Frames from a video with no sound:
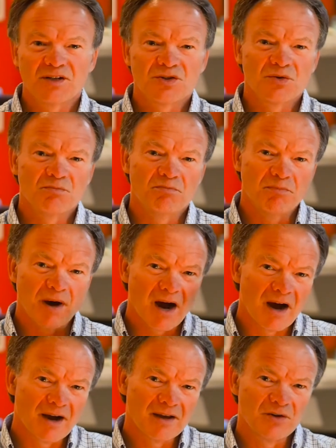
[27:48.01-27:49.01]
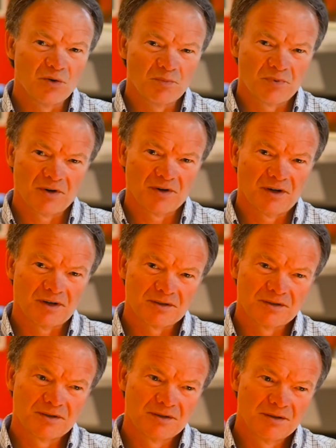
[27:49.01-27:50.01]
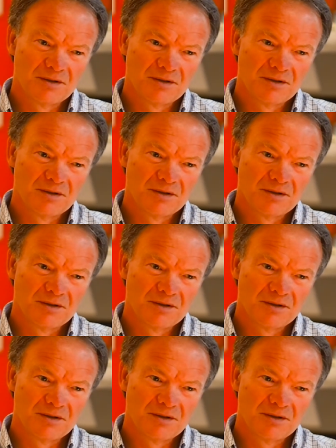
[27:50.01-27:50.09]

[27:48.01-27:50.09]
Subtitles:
to buy your product,